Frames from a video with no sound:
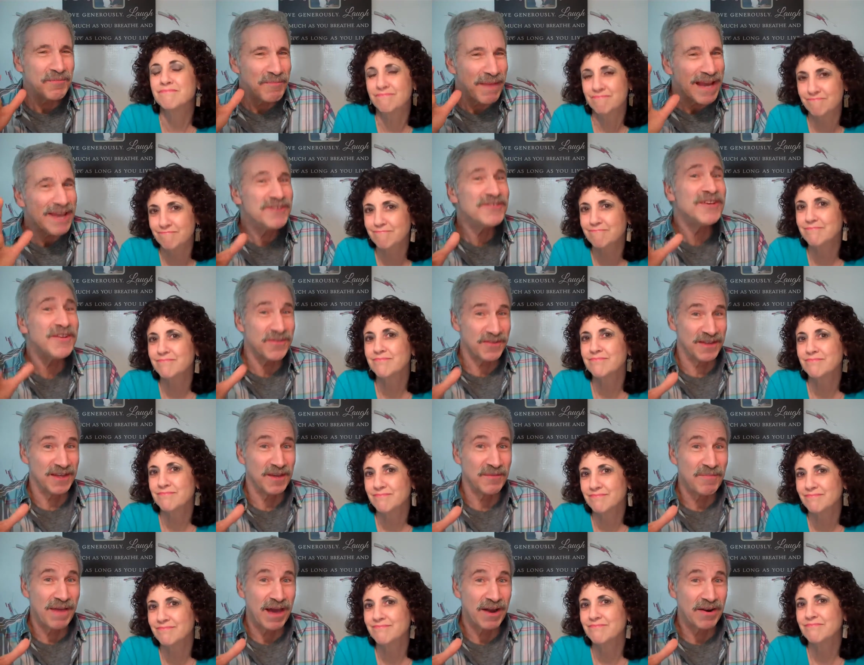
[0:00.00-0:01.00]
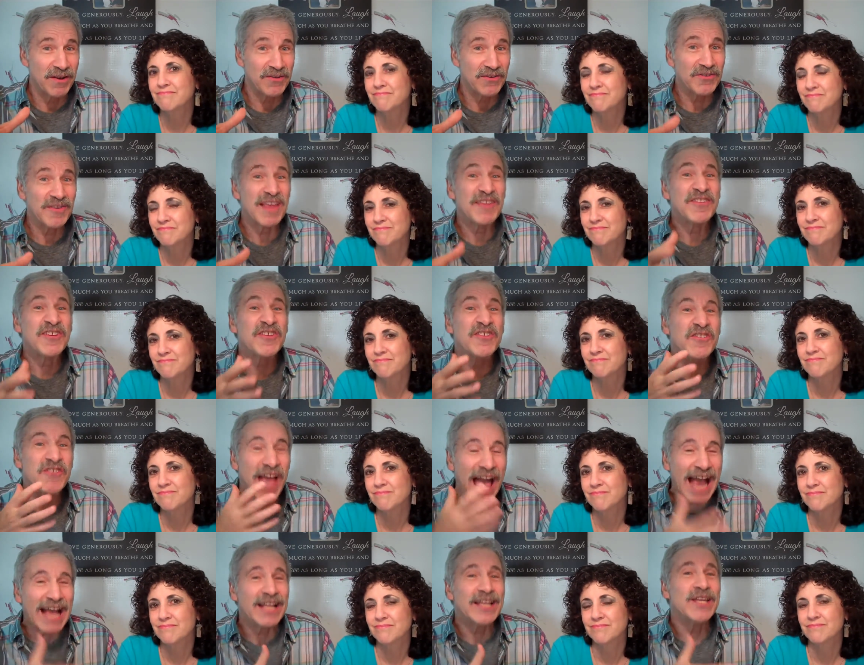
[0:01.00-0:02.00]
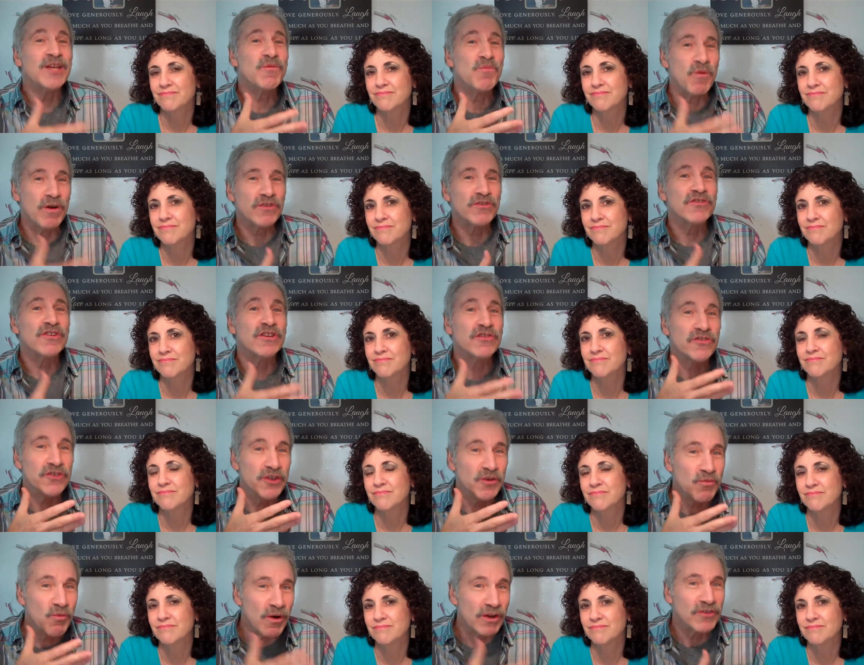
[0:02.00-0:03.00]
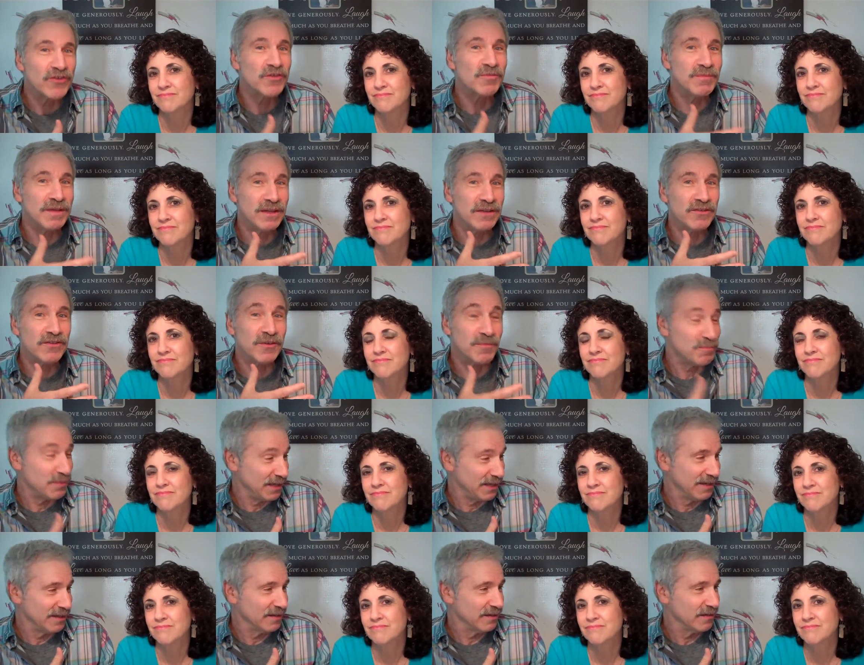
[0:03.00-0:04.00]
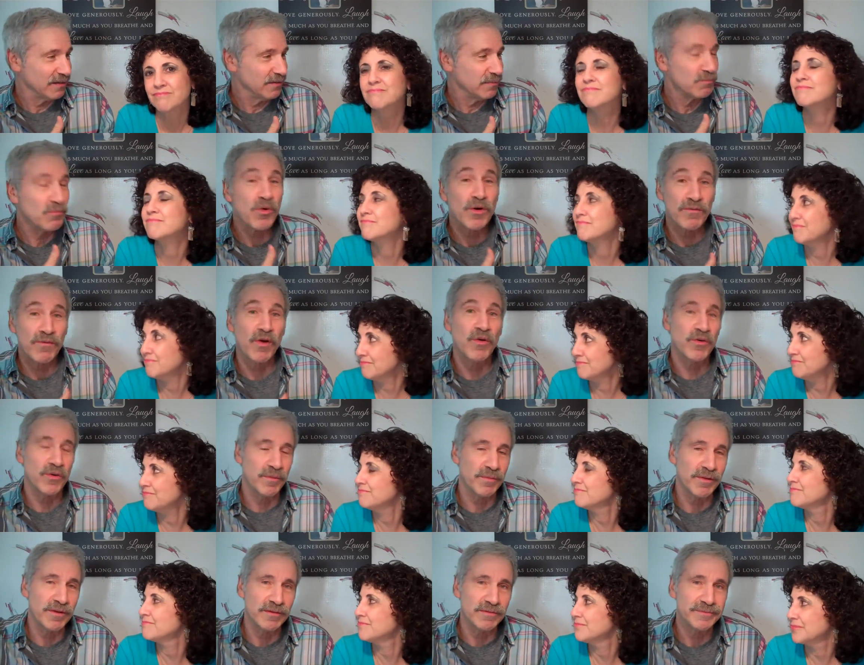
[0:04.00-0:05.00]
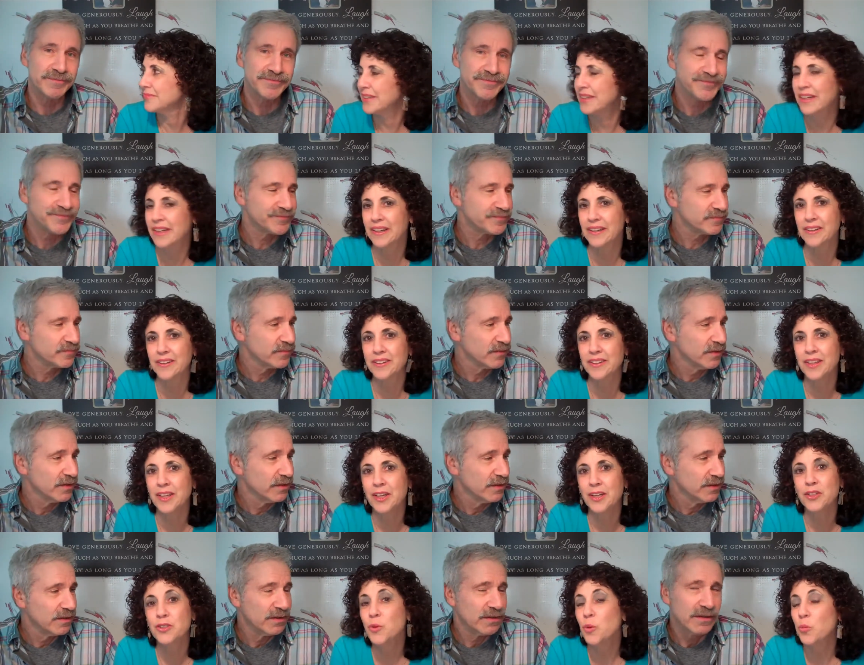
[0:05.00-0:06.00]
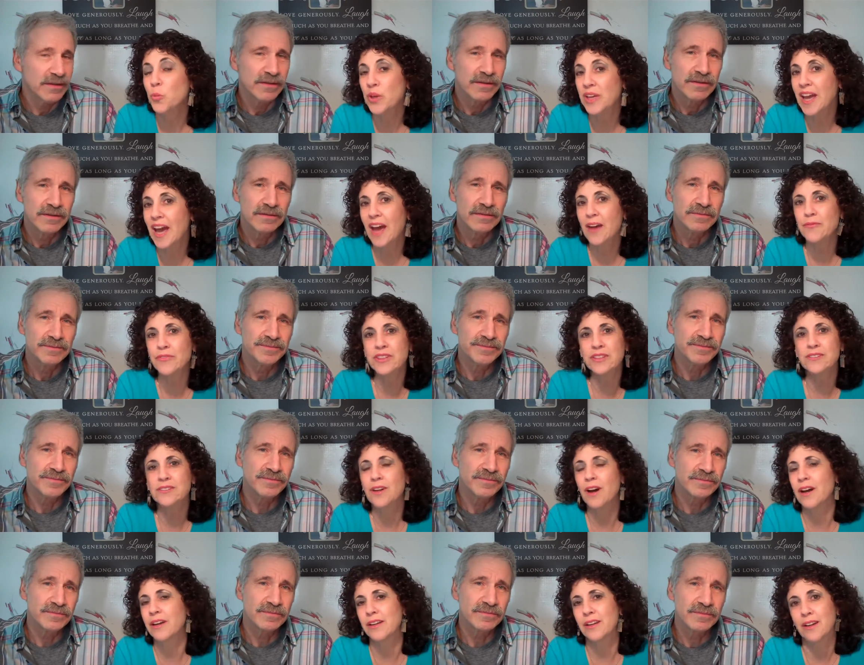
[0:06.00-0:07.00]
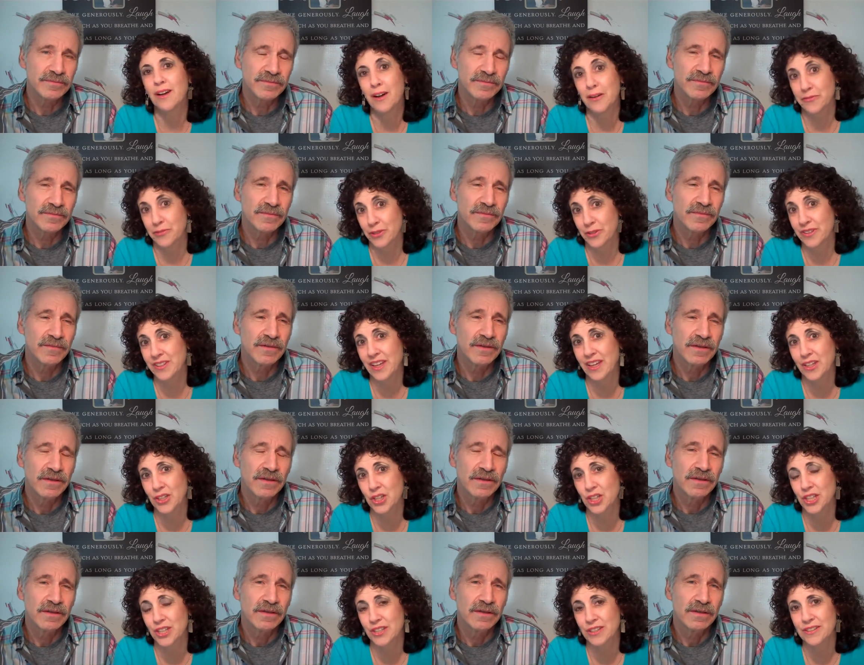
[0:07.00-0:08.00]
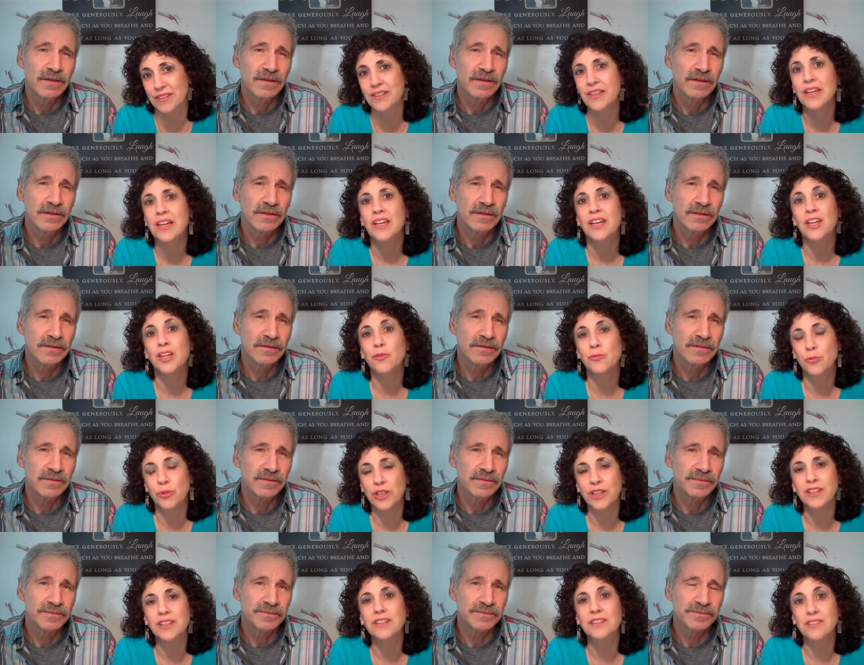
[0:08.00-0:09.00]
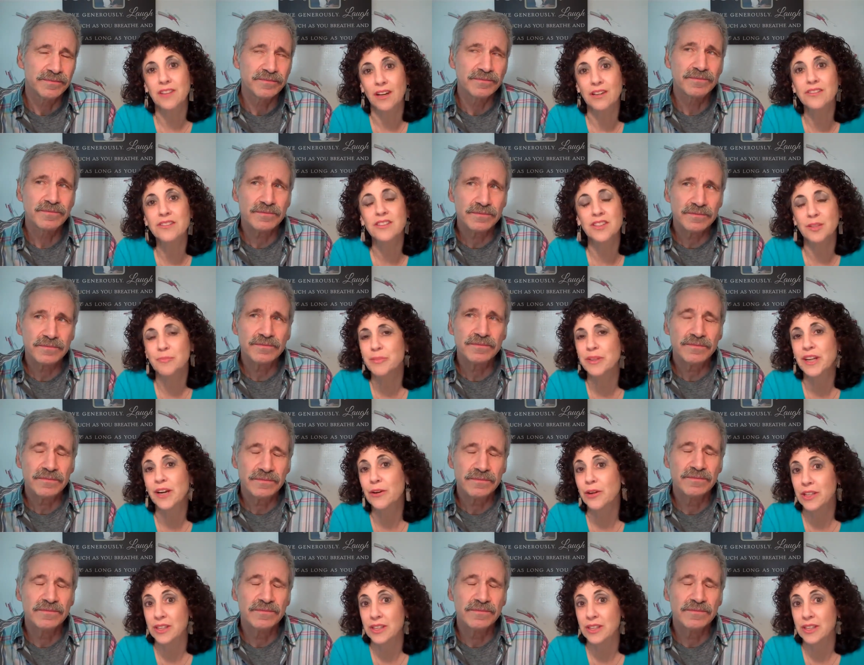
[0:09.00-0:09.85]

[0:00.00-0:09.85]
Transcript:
Speaker 1: amazing thing about it is that's exactly what she wants me to be
Speaker 2: mm-hmm. more vulnerable. Yeah. So when we have these kind of conversations, it really does deepen our